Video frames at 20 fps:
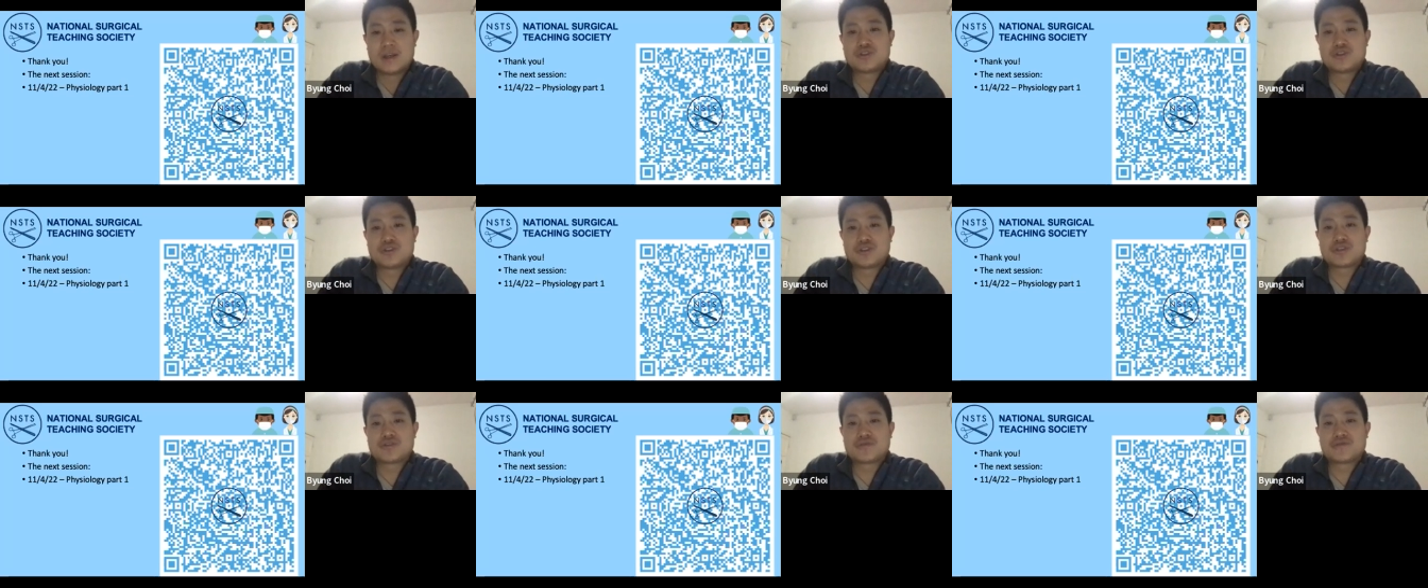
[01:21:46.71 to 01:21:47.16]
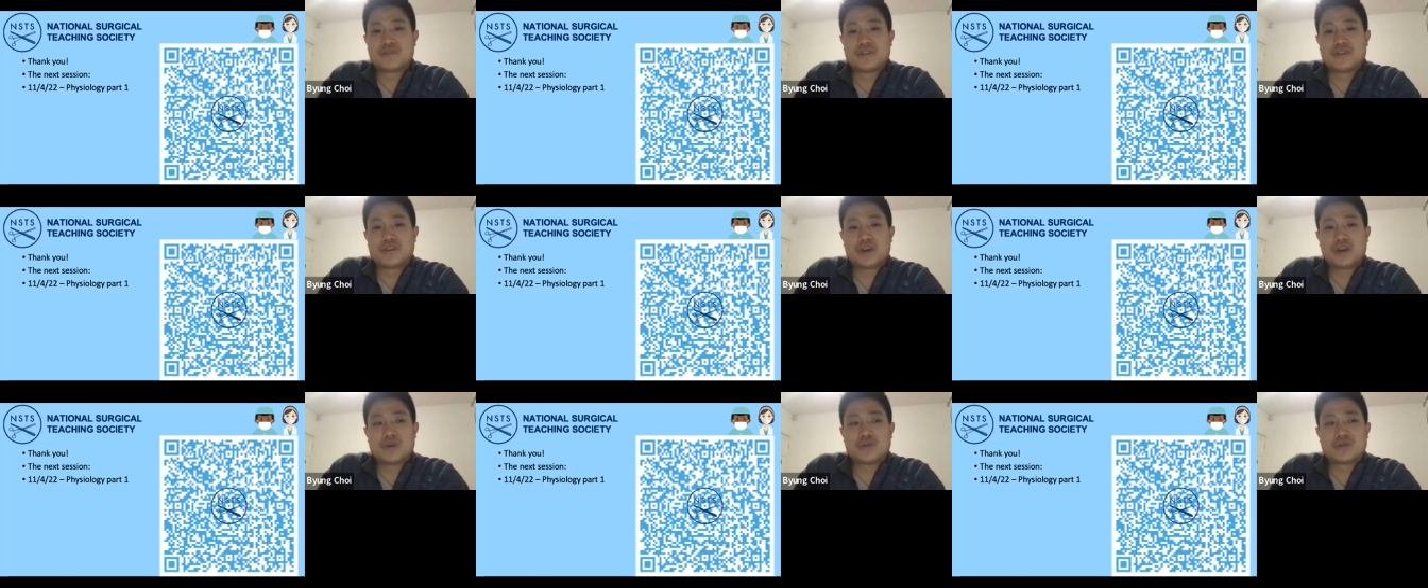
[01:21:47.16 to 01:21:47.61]
just for
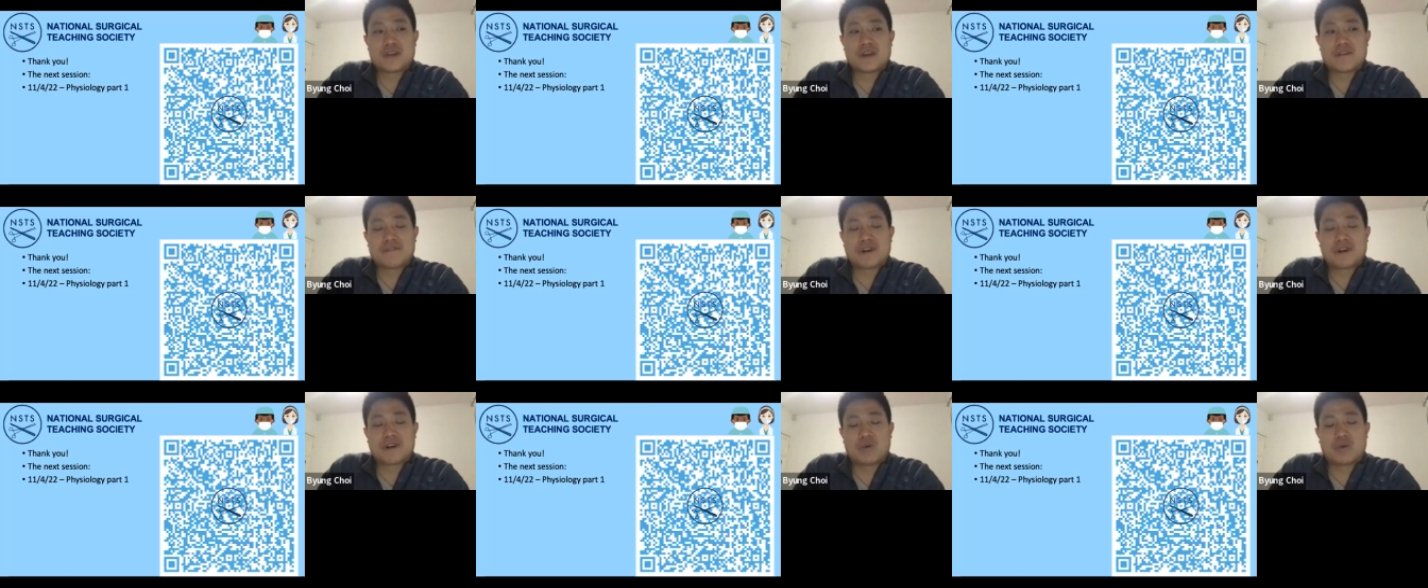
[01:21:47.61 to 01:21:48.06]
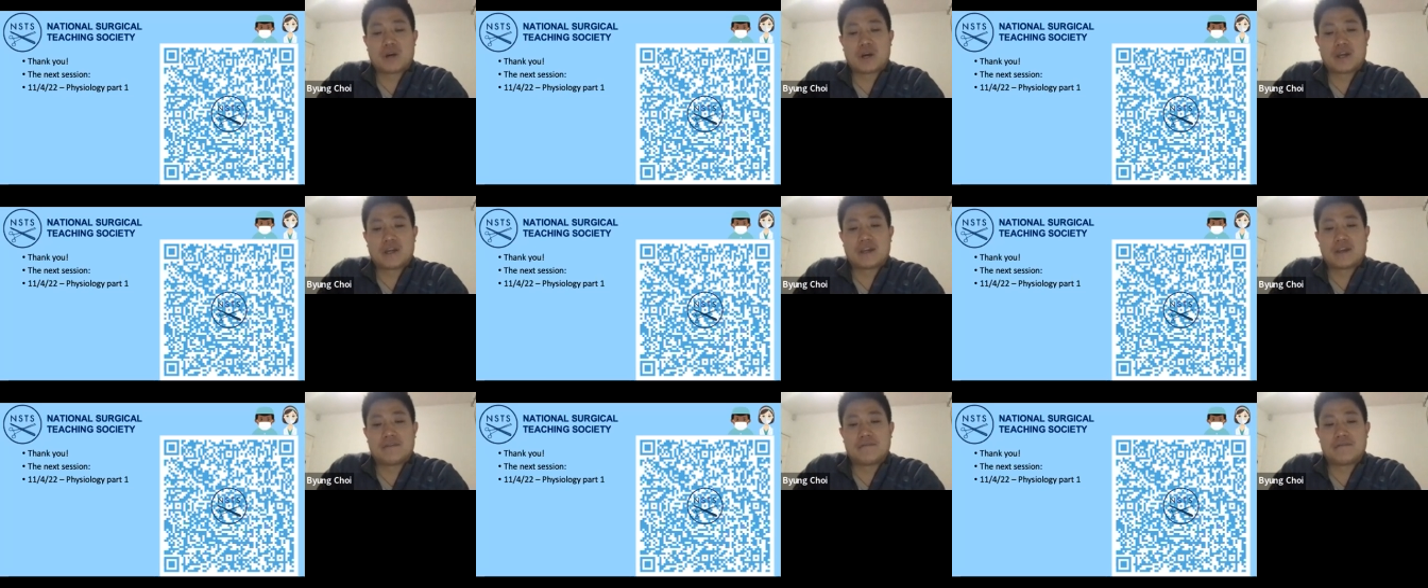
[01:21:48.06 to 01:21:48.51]
those
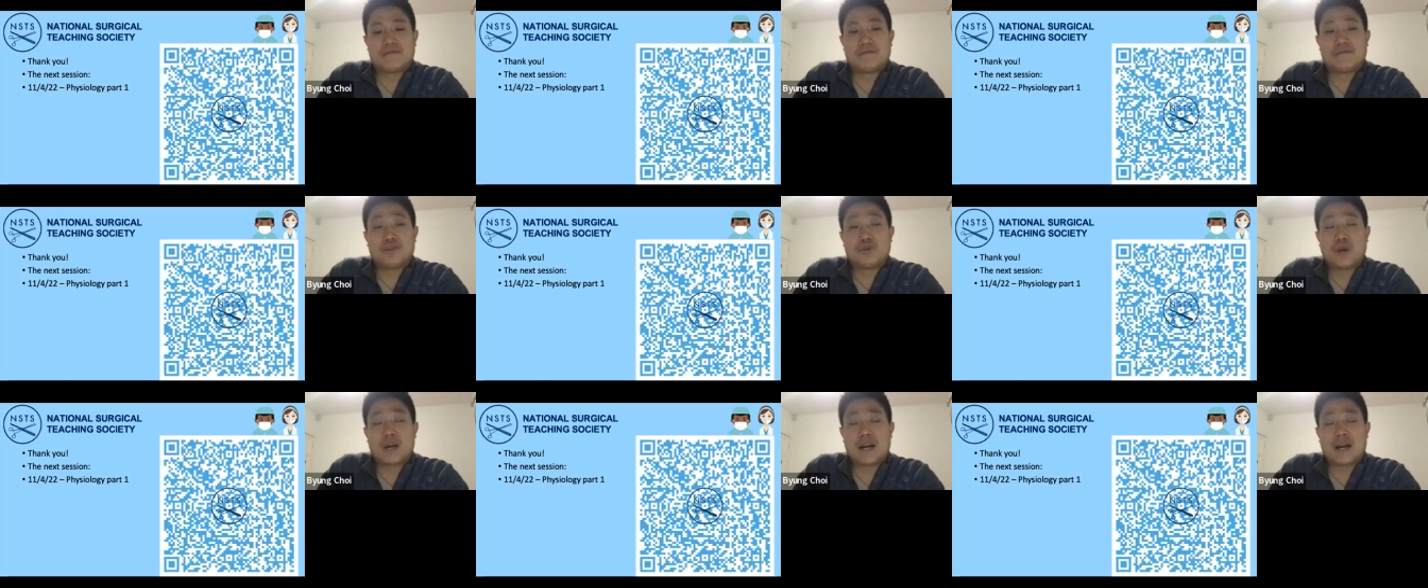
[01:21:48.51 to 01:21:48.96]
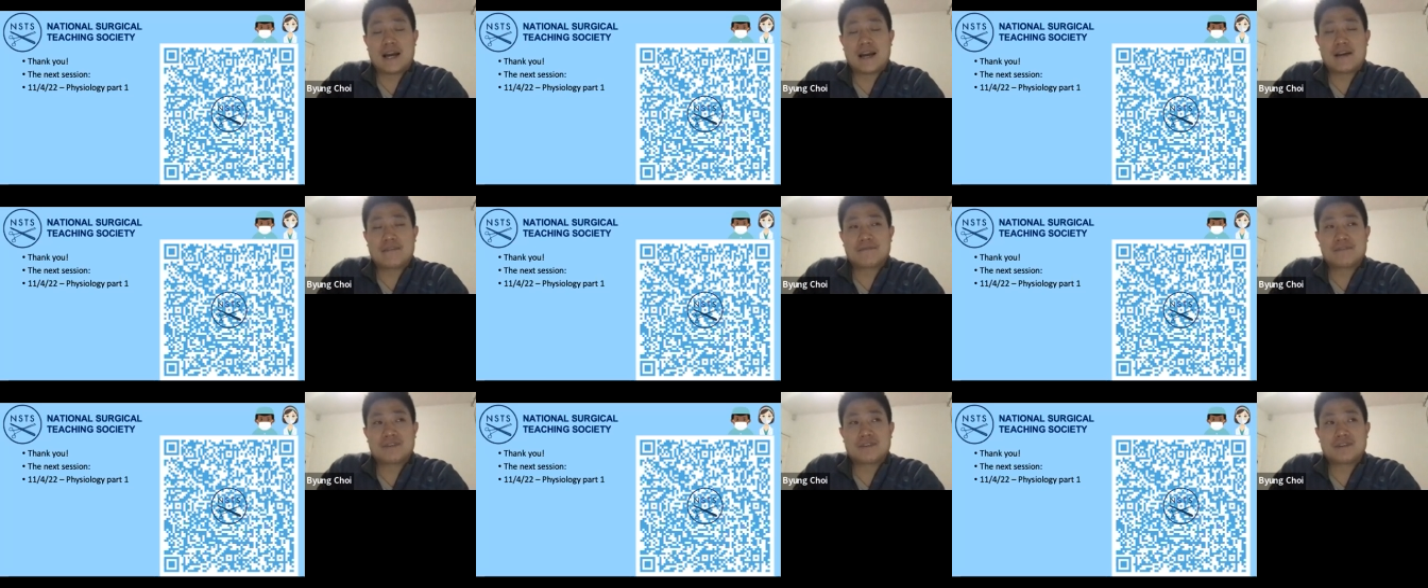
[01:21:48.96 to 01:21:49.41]
FYI, if you
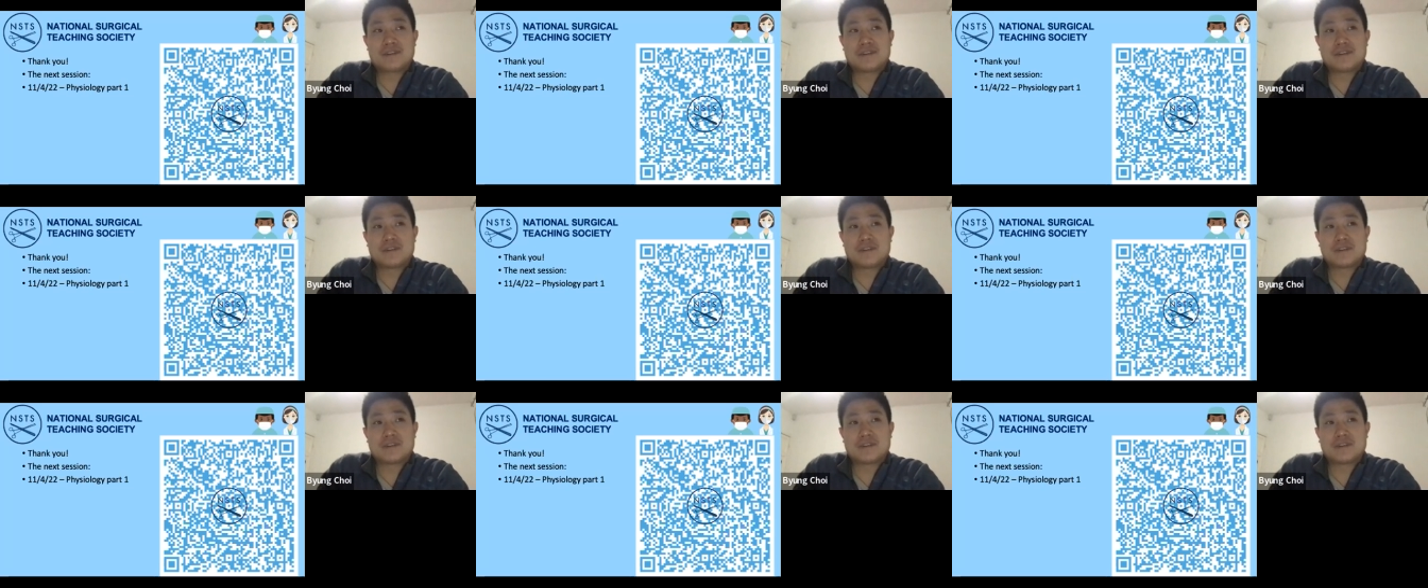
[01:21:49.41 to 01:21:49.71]
haven't